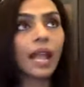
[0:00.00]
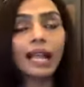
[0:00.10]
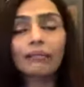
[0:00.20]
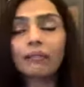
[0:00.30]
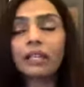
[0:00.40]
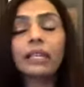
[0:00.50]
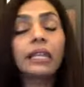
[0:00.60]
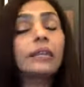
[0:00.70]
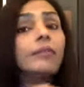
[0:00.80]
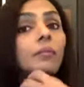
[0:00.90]
I feel
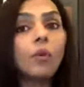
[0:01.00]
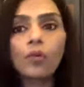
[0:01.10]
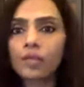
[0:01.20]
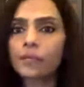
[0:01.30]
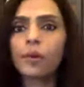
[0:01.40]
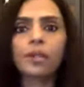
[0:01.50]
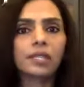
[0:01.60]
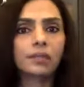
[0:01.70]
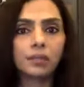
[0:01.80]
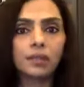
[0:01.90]
even more
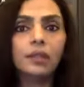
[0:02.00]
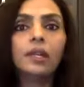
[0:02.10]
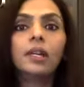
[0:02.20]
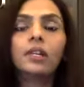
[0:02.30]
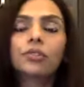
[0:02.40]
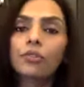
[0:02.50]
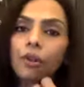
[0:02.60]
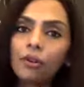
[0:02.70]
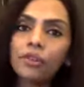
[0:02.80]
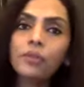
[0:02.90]
responsible to
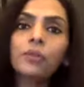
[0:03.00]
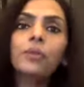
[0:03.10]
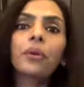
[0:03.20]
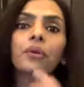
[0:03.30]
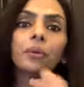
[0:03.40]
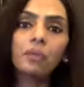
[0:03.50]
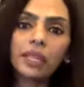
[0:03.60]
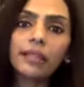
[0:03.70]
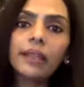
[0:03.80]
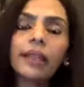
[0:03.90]
contribute and to
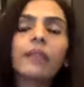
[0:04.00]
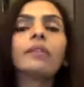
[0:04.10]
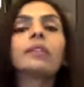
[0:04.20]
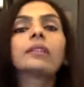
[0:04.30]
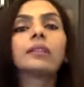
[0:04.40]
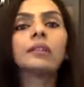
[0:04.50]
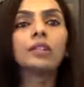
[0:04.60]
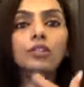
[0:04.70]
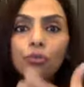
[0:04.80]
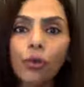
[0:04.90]
be there with
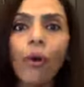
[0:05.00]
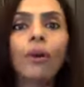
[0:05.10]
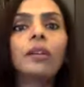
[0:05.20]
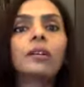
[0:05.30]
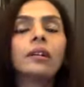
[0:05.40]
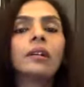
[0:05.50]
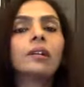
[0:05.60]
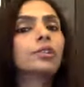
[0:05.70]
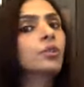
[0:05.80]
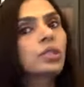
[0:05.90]
you all
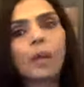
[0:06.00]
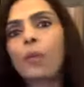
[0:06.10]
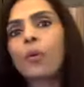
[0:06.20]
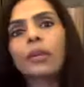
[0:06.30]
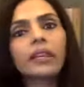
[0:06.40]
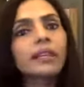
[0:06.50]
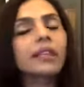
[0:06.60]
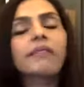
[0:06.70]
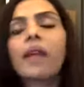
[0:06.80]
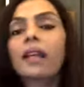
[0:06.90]
to support and
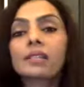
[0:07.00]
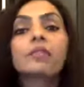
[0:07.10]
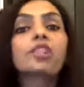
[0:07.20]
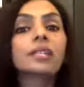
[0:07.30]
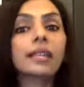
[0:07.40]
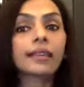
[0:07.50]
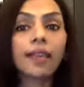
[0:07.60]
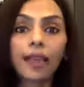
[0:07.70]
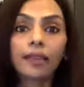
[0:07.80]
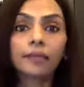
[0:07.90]
give as much as I
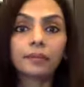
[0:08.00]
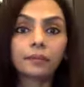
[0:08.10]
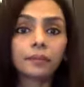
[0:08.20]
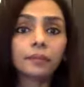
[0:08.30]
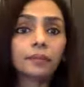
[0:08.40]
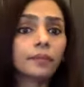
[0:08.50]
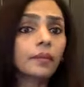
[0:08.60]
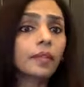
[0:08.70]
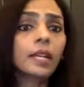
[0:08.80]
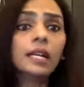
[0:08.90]
can.
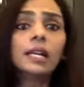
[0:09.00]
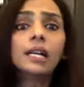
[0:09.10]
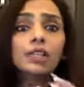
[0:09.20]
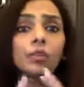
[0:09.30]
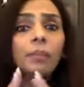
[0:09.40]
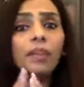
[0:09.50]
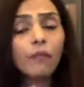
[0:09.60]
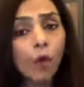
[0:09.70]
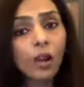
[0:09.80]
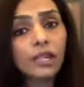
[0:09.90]
So
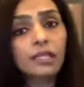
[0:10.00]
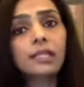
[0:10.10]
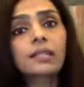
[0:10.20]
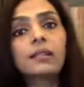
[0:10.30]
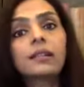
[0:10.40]
be focused.